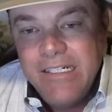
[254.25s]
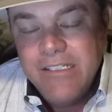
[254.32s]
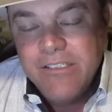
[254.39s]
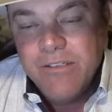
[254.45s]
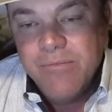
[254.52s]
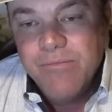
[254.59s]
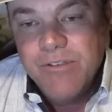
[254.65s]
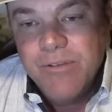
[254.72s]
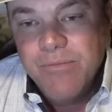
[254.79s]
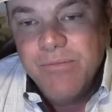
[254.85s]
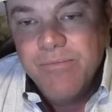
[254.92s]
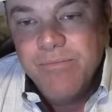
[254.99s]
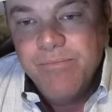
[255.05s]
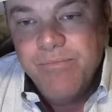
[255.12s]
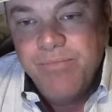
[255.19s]

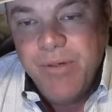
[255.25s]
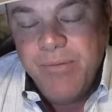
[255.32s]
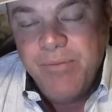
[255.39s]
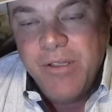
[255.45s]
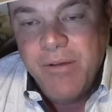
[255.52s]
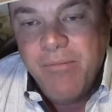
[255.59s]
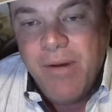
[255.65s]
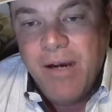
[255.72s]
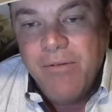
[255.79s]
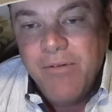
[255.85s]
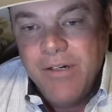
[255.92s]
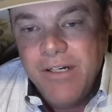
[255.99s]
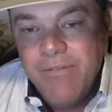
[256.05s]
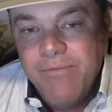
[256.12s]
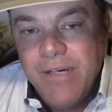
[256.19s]
some people that might
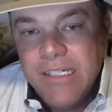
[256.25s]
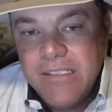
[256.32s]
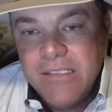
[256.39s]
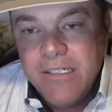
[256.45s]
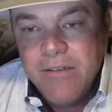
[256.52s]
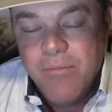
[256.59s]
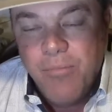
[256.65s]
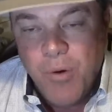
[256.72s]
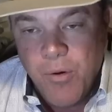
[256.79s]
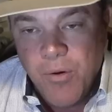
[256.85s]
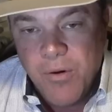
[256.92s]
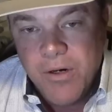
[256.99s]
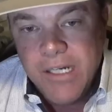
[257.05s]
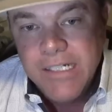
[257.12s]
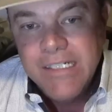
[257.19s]
want to invest in the
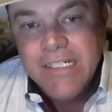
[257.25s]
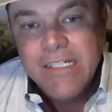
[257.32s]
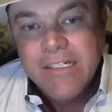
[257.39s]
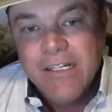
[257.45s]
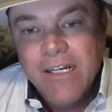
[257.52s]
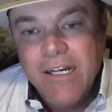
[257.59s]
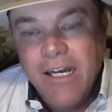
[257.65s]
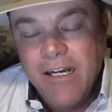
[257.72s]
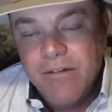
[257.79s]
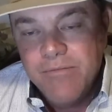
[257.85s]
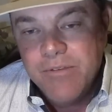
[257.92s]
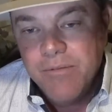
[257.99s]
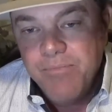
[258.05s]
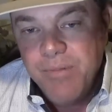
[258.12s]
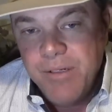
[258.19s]
board, going to
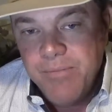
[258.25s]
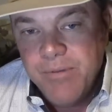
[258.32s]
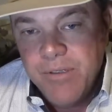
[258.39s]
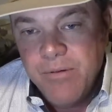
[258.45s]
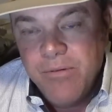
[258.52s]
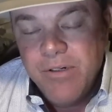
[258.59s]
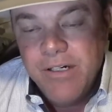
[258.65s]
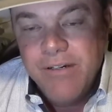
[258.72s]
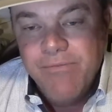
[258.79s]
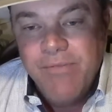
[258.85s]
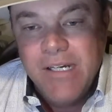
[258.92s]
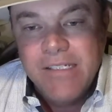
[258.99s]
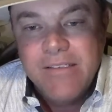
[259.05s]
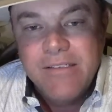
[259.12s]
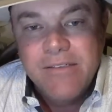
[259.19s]
help some people that want to
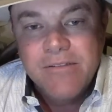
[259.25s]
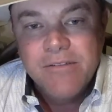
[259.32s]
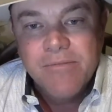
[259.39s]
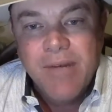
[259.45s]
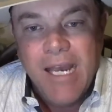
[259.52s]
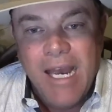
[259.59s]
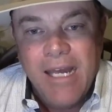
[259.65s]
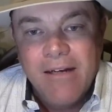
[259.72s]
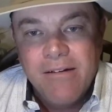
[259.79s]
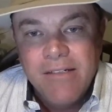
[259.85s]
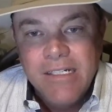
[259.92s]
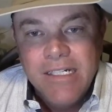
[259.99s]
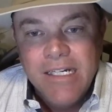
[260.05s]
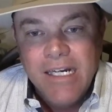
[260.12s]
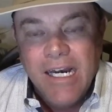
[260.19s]
invest in some
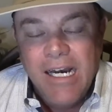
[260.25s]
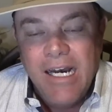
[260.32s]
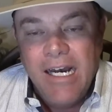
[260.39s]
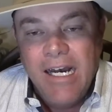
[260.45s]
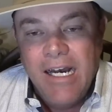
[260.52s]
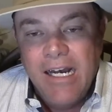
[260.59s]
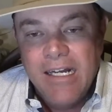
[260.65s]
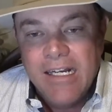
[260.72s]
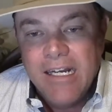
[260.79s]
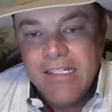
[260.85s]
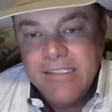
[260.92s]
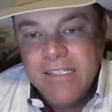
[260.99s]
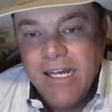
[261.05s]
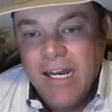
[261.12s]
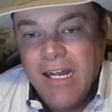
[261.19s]
cattle. Like I
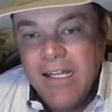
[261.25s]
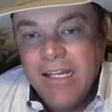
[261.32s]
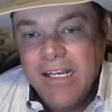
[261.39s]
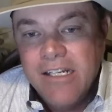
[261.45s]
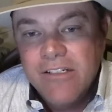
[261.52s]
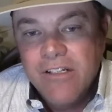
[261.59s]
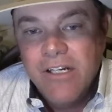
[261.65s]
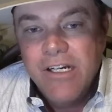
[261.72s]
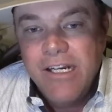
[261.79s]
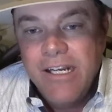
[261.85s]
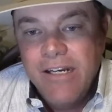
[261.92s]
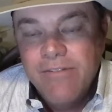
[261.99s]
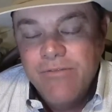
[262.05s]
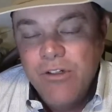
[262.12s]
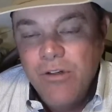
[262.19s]
said, I think it's going to
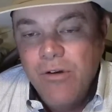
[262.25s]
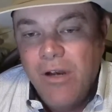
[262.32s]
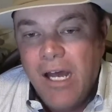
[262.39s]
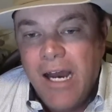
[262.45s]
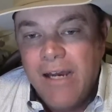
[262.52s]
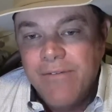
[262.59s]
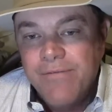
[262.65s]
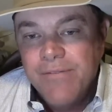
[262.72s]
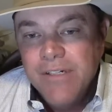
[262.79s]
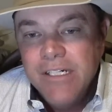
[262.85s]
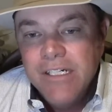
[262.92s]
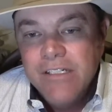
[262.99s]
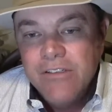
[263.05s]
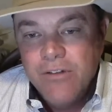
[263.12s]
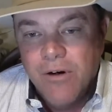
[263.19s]
give new life
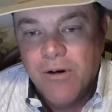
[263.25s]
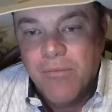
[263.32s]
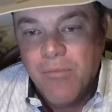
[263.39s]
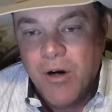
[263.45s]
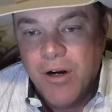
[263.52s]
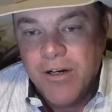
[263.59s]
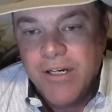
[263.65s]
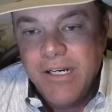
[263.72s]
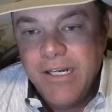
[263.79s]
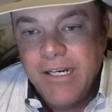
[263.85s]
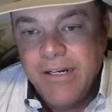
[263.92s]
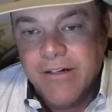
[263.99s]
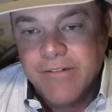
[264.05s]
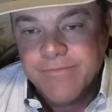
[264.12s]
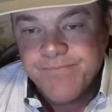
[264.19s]
to our market
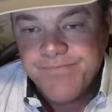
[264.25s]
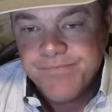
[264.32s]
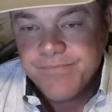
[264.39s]
here.